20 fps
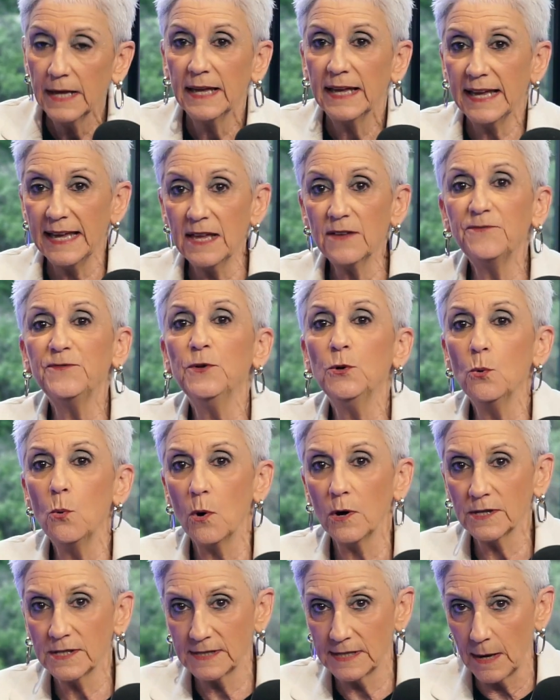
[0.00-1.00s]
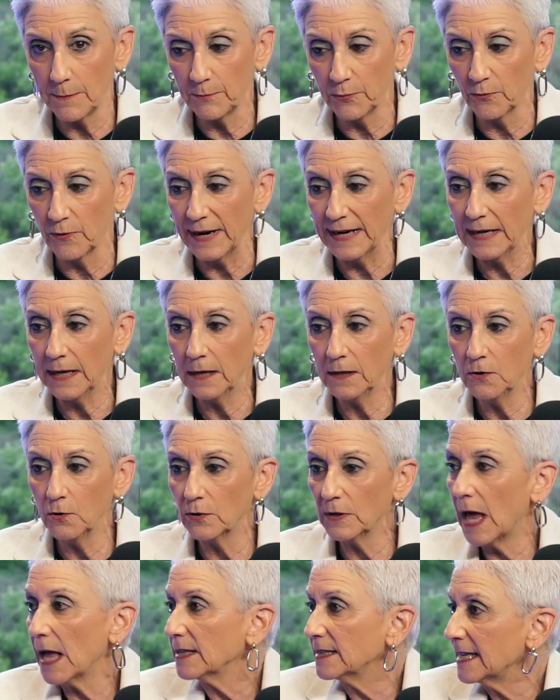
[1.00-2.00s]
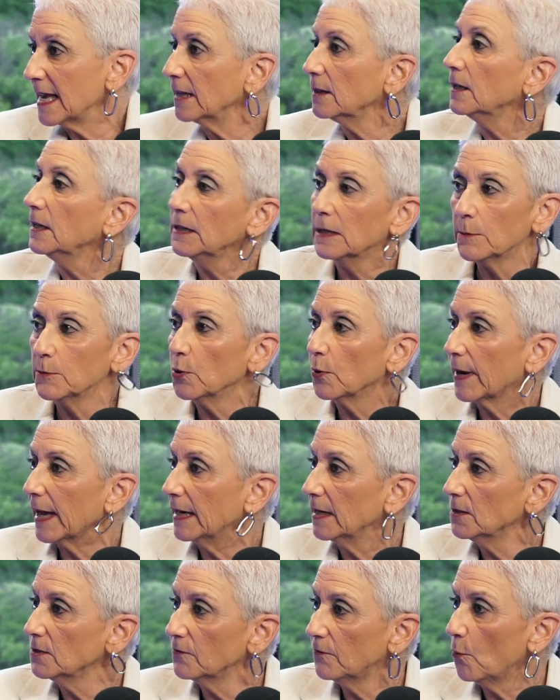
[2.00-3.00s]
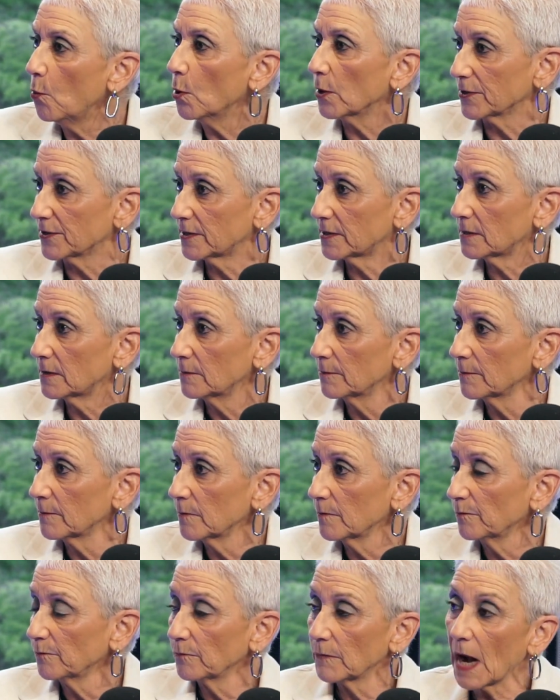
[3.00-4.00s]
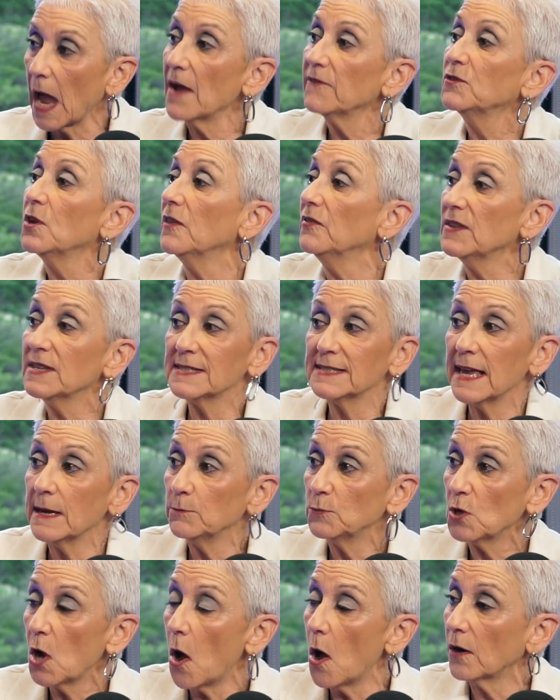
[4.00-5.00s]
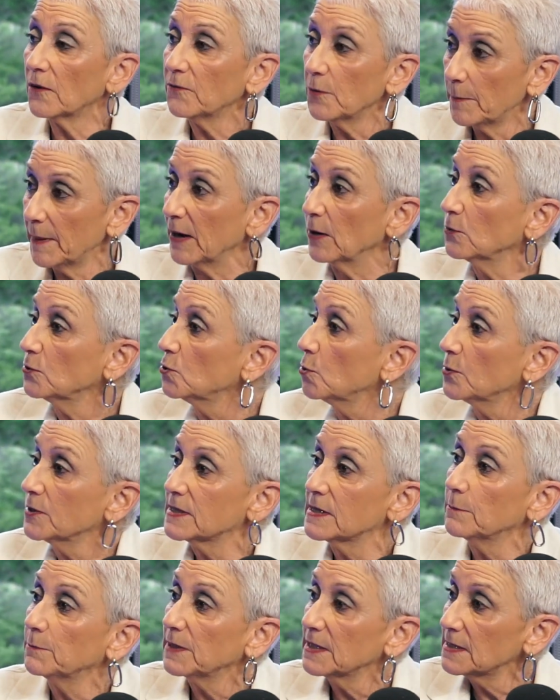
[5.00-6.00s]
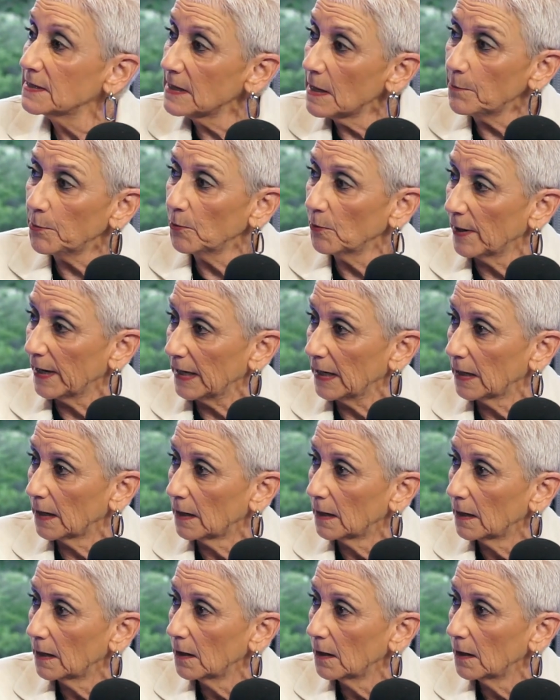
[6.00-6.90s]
If you are separating, you're not telling them you're getting divorced. I've done the same talk for parents who are simply separating.